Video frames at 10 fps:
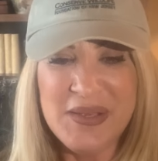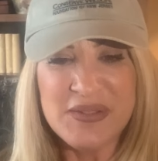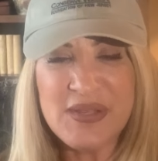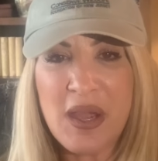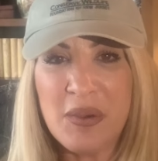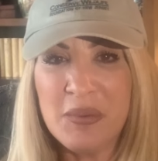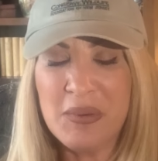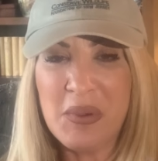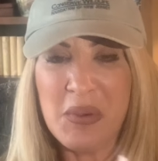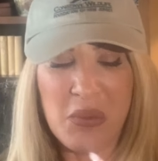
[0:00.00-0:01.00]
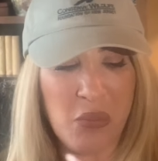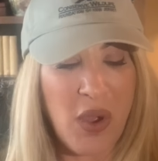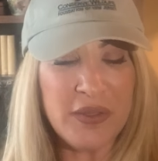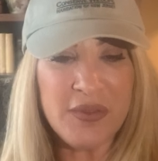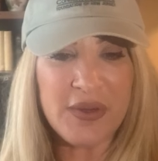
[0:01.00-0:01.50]
So
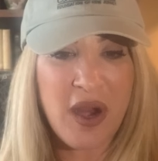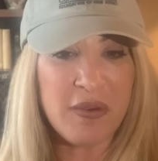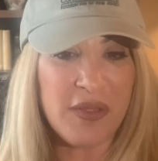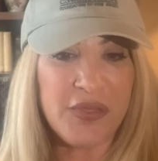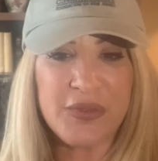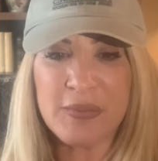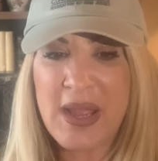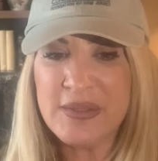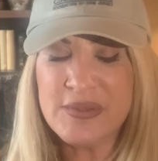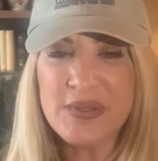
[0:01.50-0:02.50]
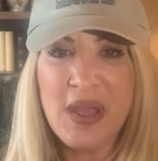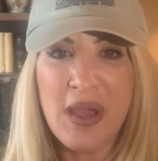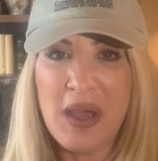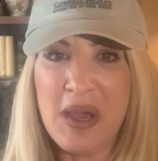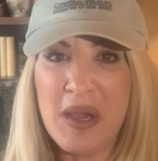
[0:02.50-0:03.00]
what are the current threats,
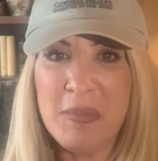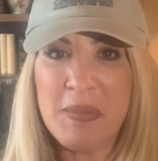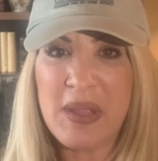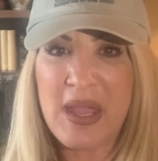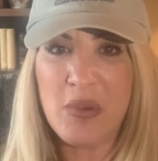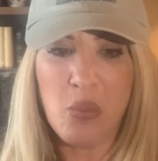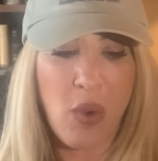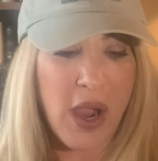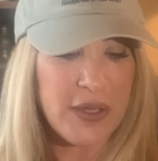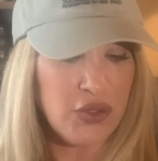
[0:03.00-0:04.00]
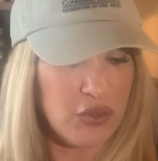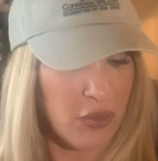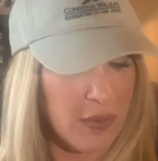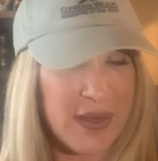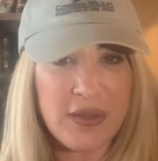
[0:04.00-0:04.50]
and why
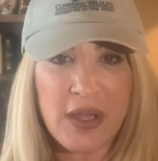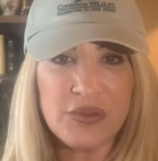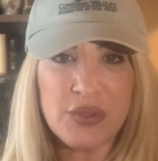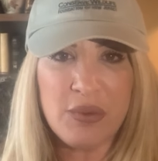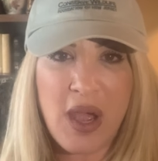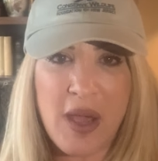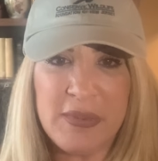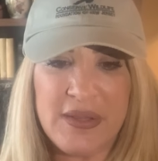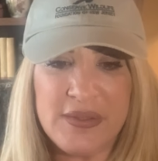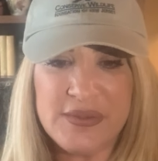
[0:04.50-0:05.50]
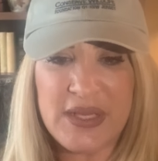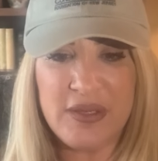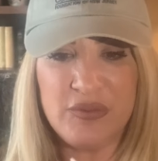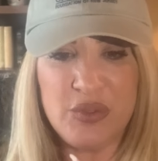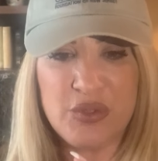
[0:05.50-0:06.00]
are they not so common in the state
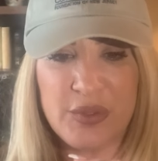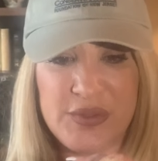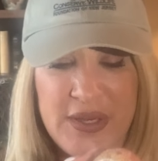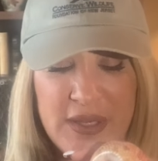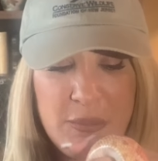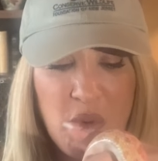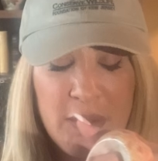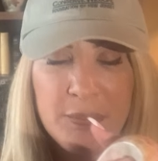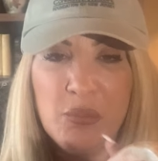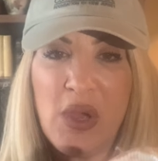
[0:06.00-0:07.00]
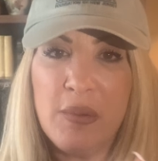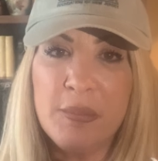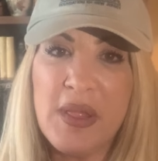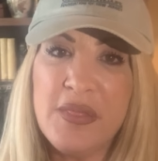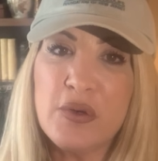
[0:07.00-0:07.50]
of New Jersey anymore?
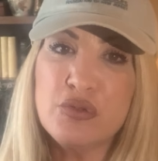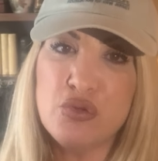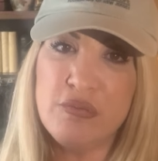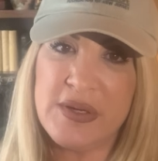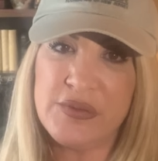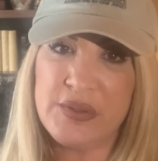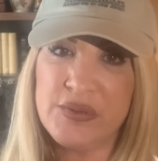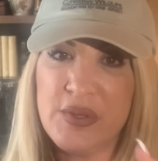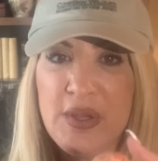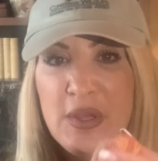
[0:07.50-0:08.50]
Well, there are 2 reasons.